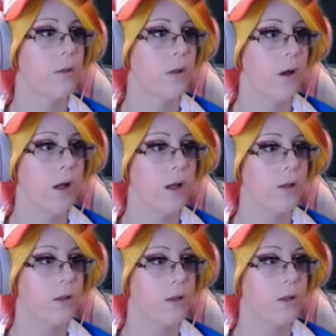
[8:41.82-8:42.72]
Ah!
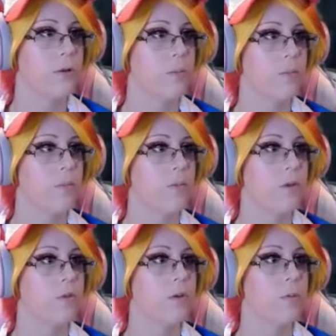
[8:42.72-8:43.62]

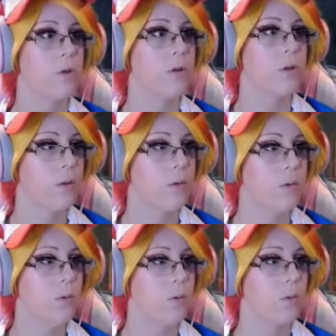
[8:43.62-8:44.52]
Missed him.
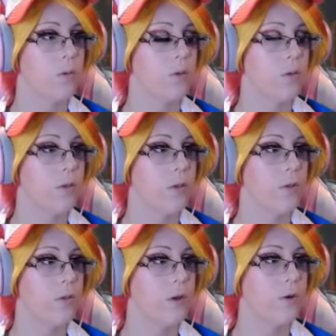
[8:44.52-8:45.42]
Ooh,
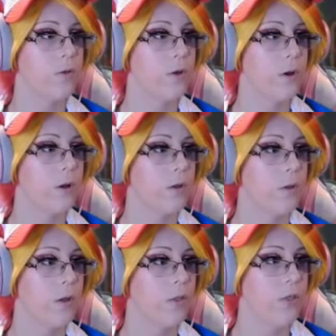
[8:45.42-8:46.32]
there's a,
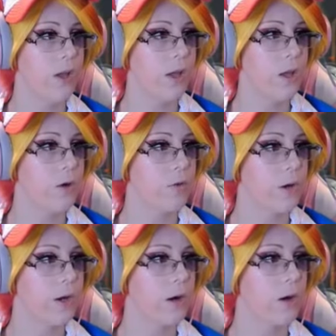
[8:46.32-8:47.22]
a thingy over
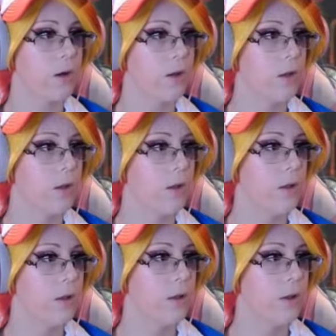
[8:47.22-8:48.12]
here.
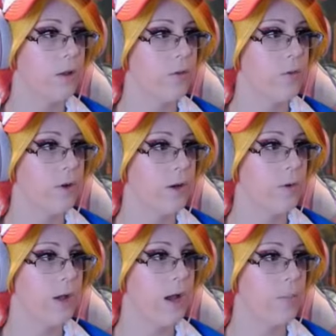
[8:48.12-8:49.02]
Let's find out
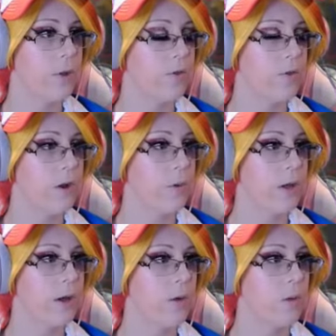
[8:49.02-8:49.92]
what happens. There we
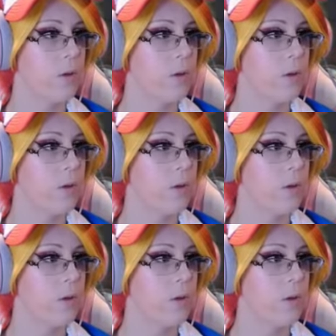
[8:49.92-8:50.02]
go.